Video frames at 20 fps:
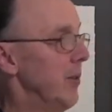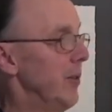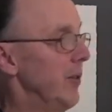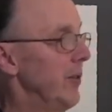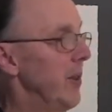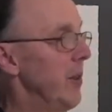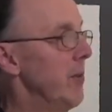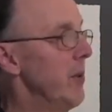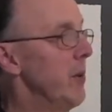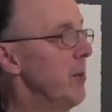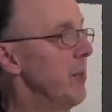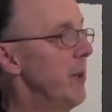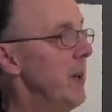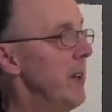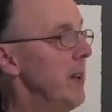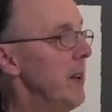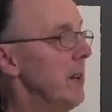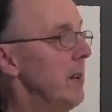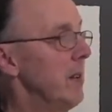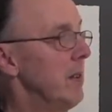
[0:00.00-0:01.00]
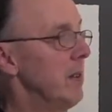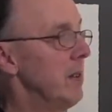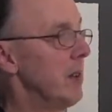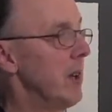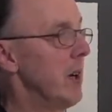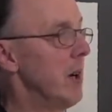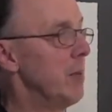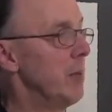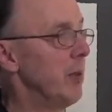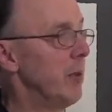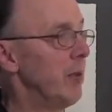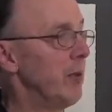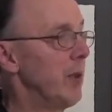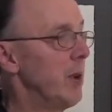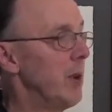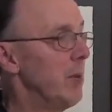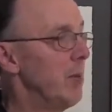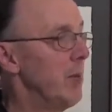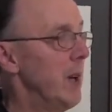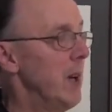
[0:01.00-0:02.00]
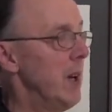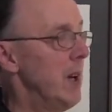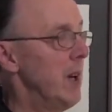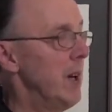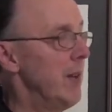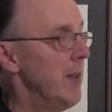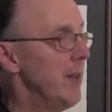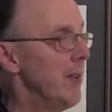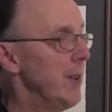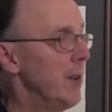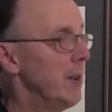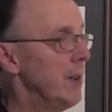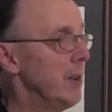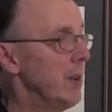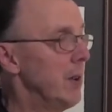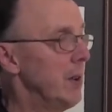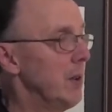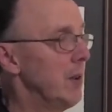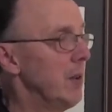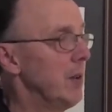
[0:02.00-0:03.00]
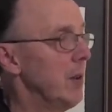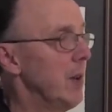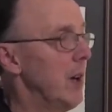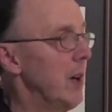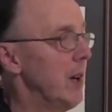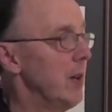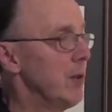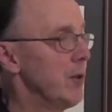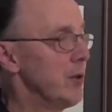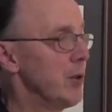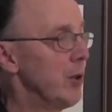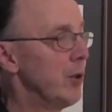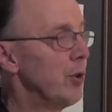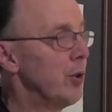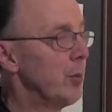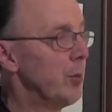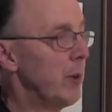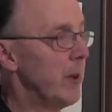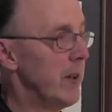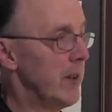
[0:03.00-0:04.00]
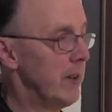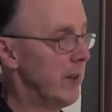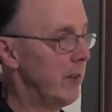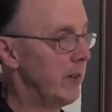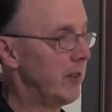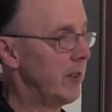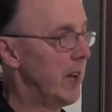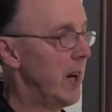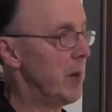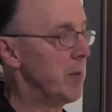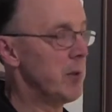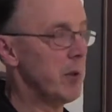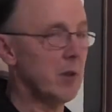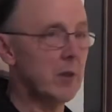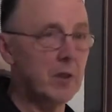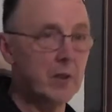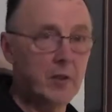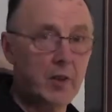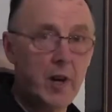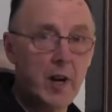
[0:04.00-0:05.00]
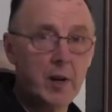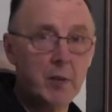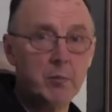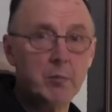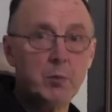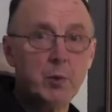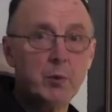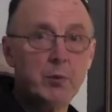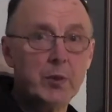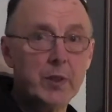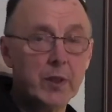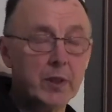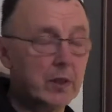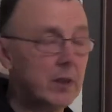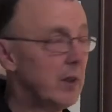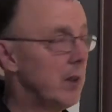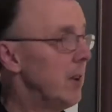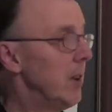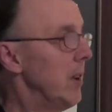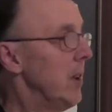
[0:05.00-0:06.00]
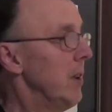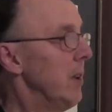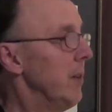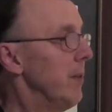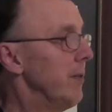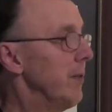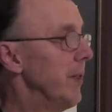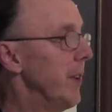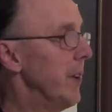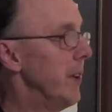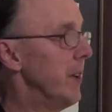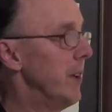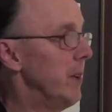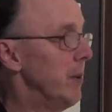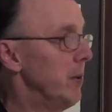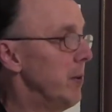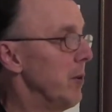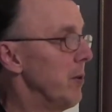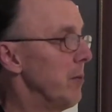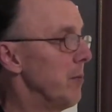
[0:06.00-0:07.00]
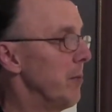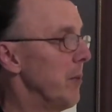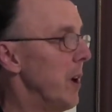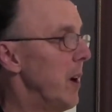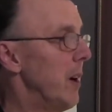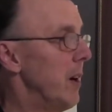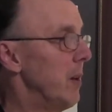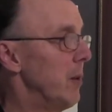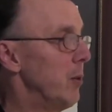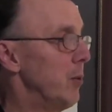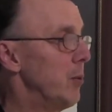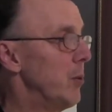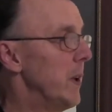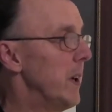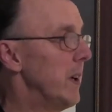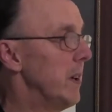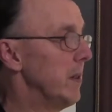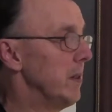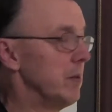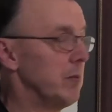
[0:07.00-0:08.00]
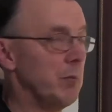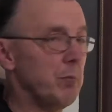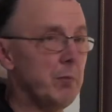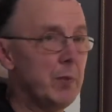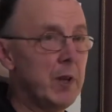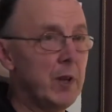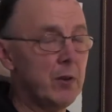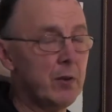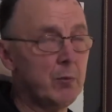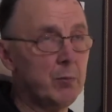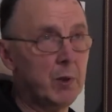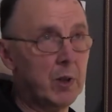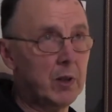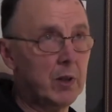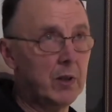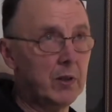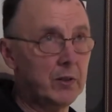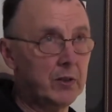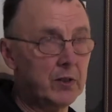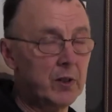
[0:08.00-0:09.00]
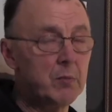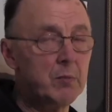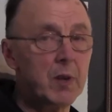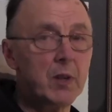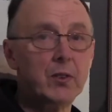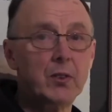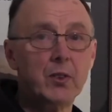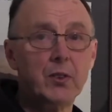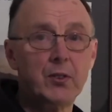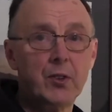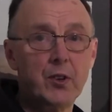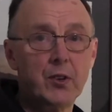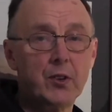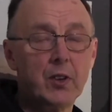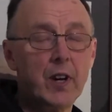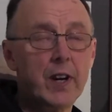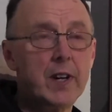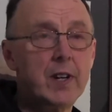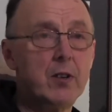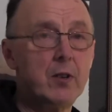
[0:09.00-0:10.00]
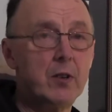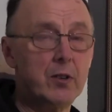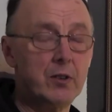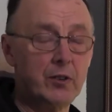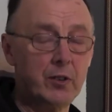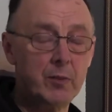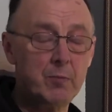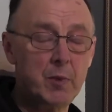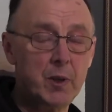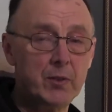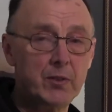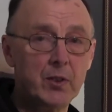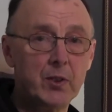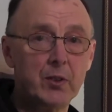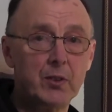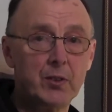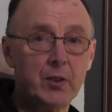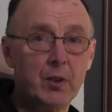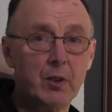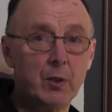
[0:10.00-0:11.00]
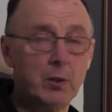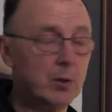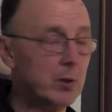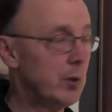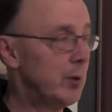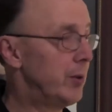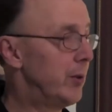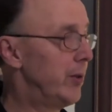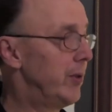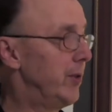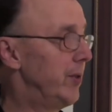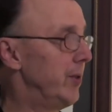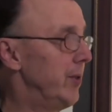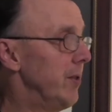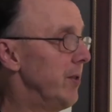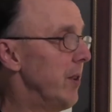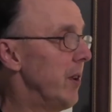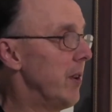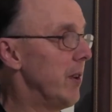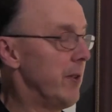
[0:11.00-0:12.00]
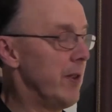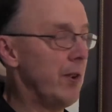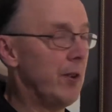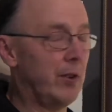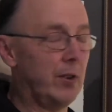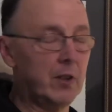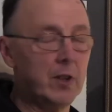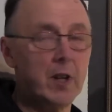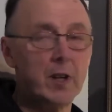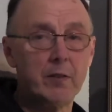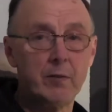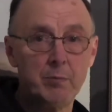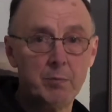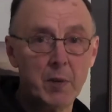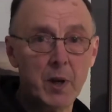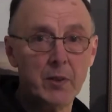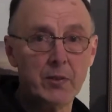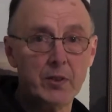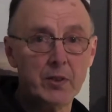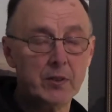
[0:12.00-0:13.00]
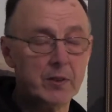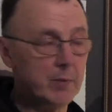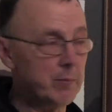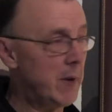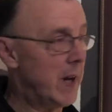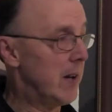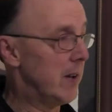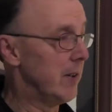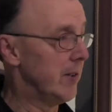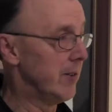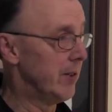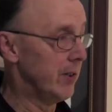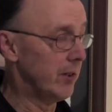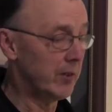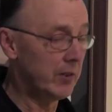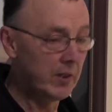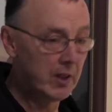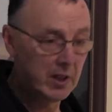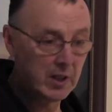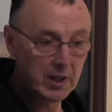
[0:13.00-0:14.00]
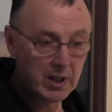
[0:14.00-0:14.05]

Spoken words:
some of the pain comes from the shoulder blade, the scapula, not moving very well, either because some muscles are tight or some muscles are loose. There's a lot of muscle imbalances.